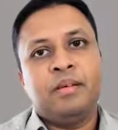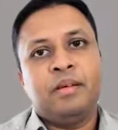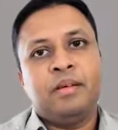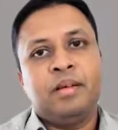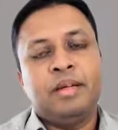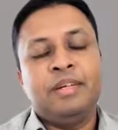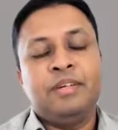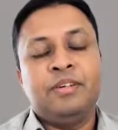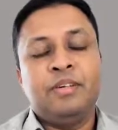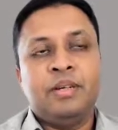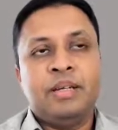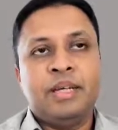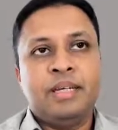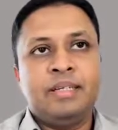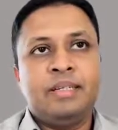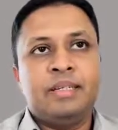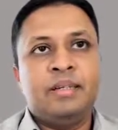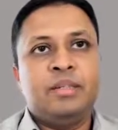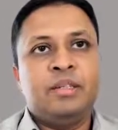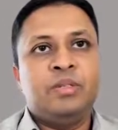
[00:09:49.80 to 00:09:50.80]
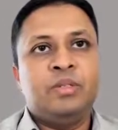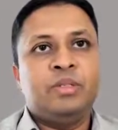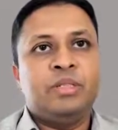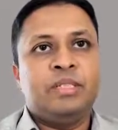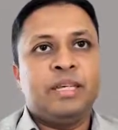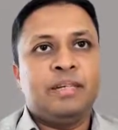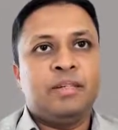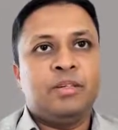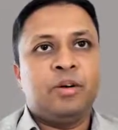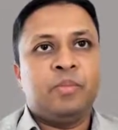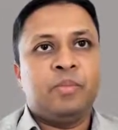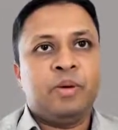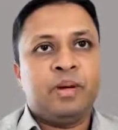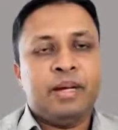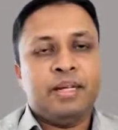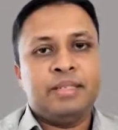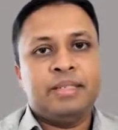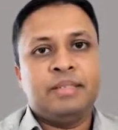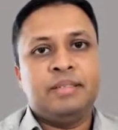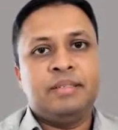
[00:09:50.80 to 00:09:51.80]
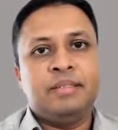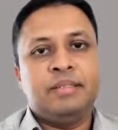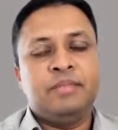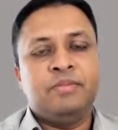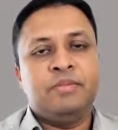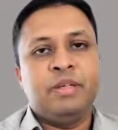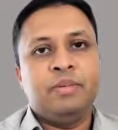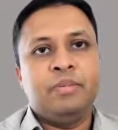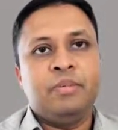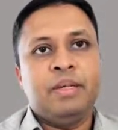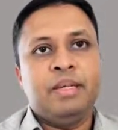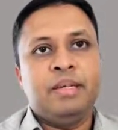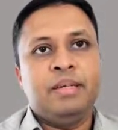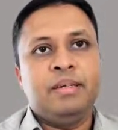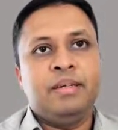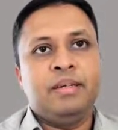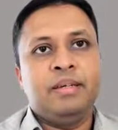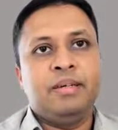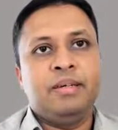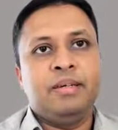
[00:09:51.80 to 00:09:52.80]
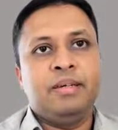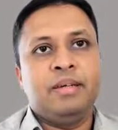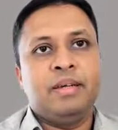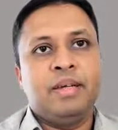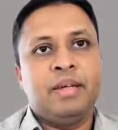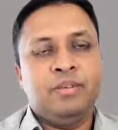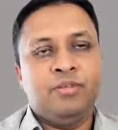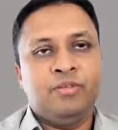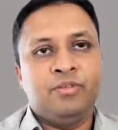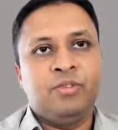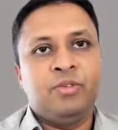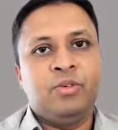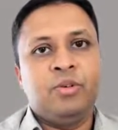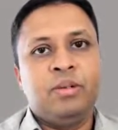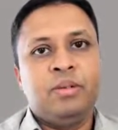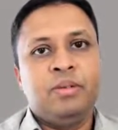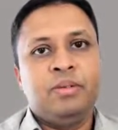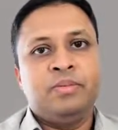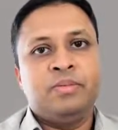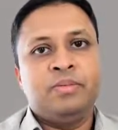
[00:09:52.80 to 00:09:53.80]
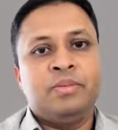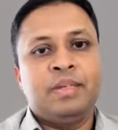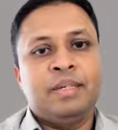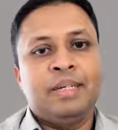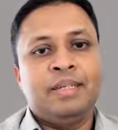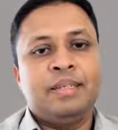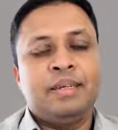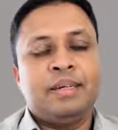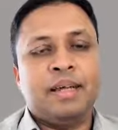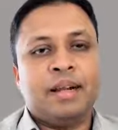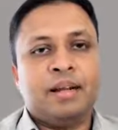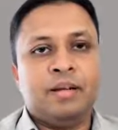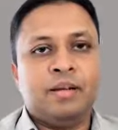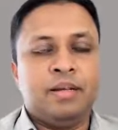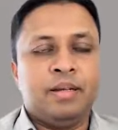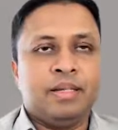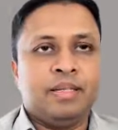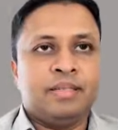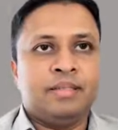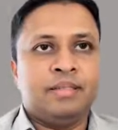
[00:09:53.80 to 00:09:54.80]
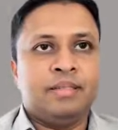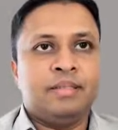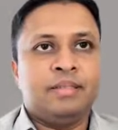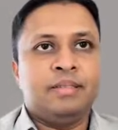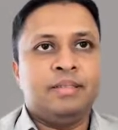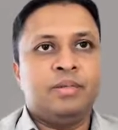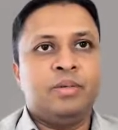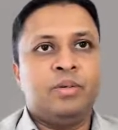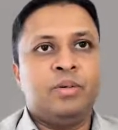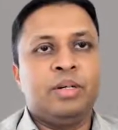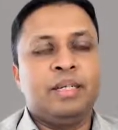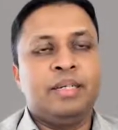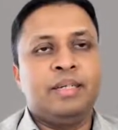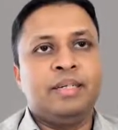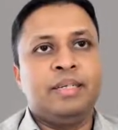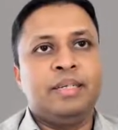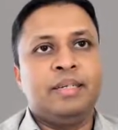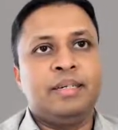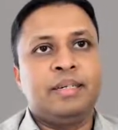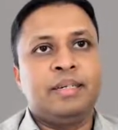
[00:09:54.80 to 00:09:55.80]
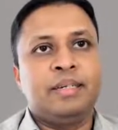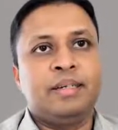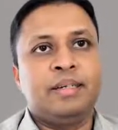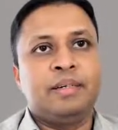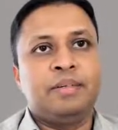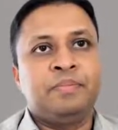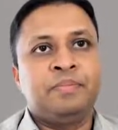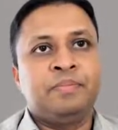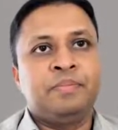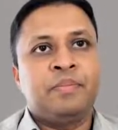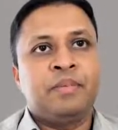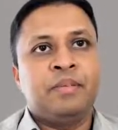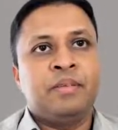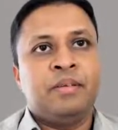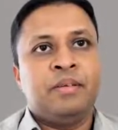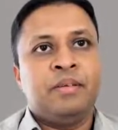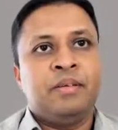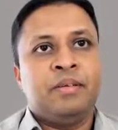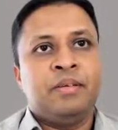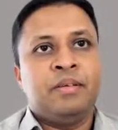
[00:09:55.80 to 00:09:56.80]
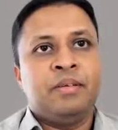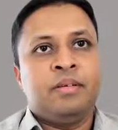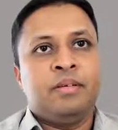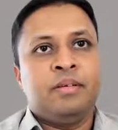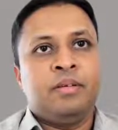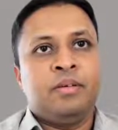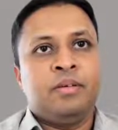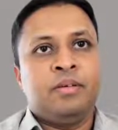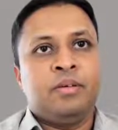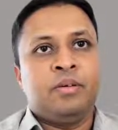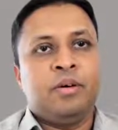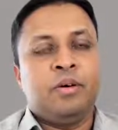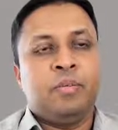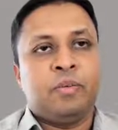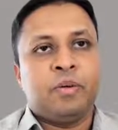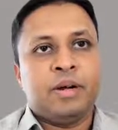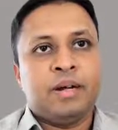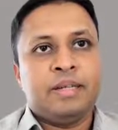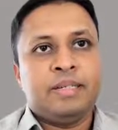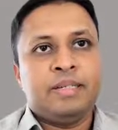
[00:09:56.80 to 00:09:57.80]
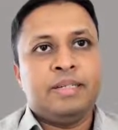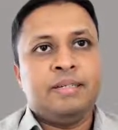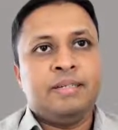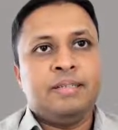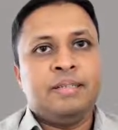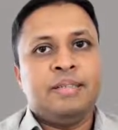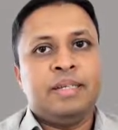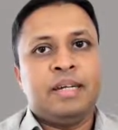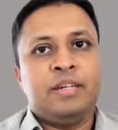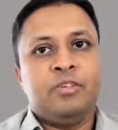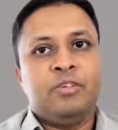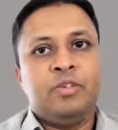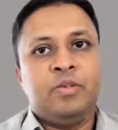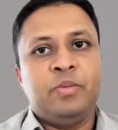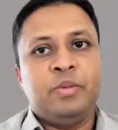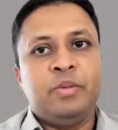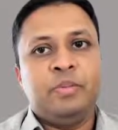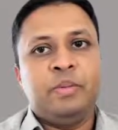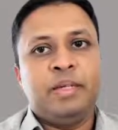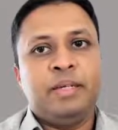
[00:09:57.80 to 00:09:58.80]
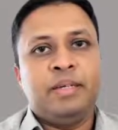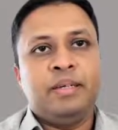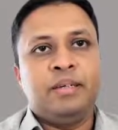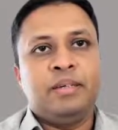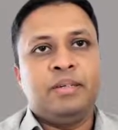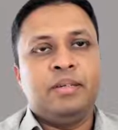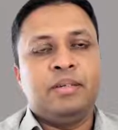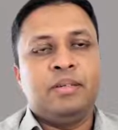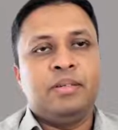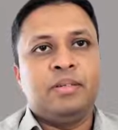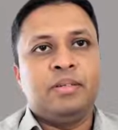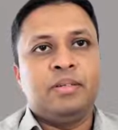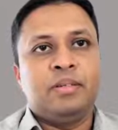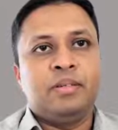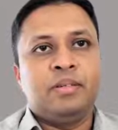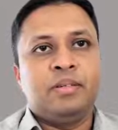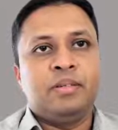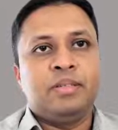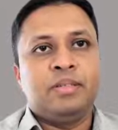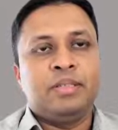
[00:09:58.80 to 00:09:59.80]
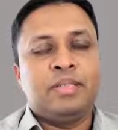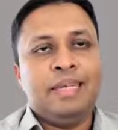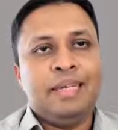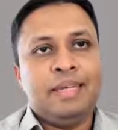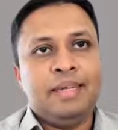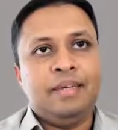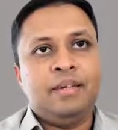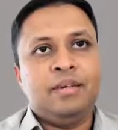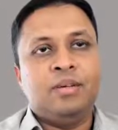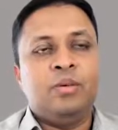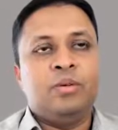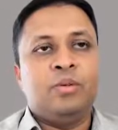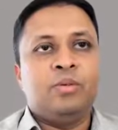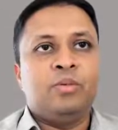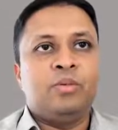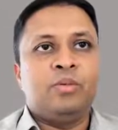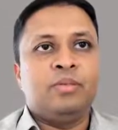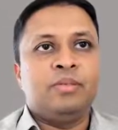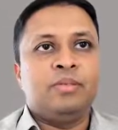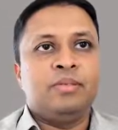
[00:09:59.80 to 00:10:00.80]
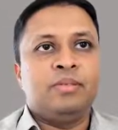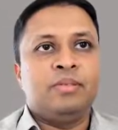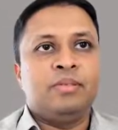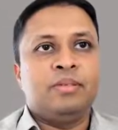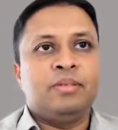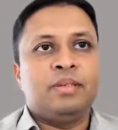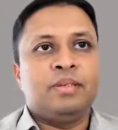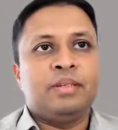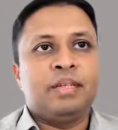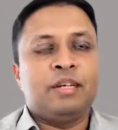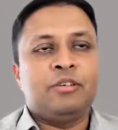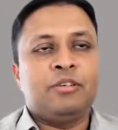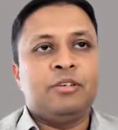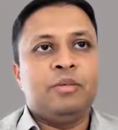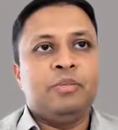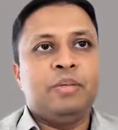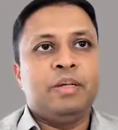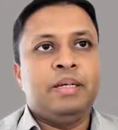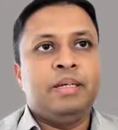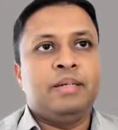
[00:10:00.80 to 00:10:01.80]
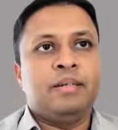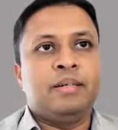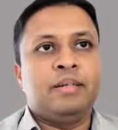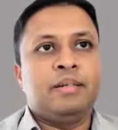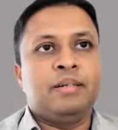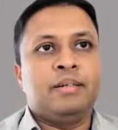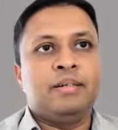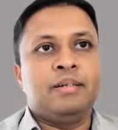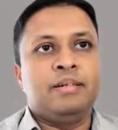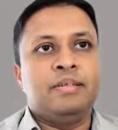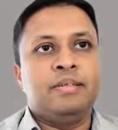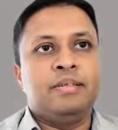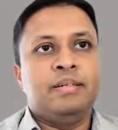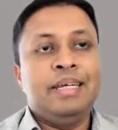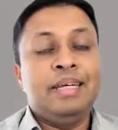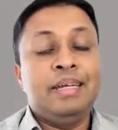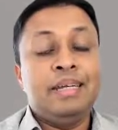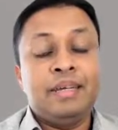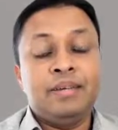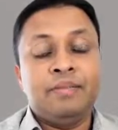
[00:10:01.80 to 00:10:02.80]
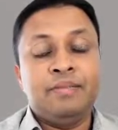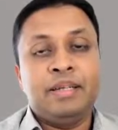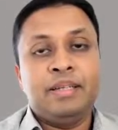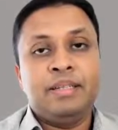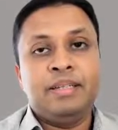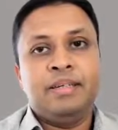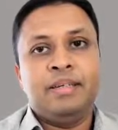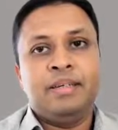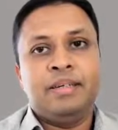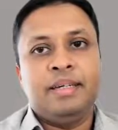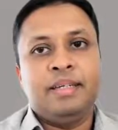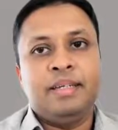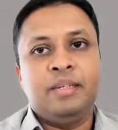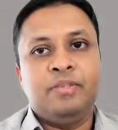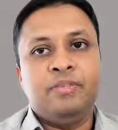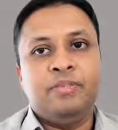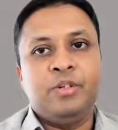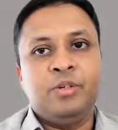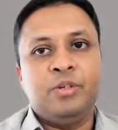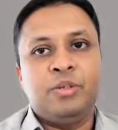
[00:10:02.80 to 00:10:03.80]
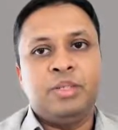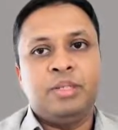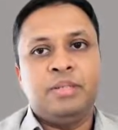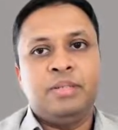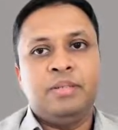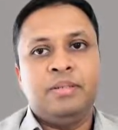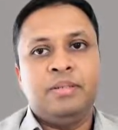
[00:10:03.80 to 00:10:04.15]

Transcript: in relation to set operations will be helpful in the calculations or in the operations that you will be seeing or that you will be dealing with in the future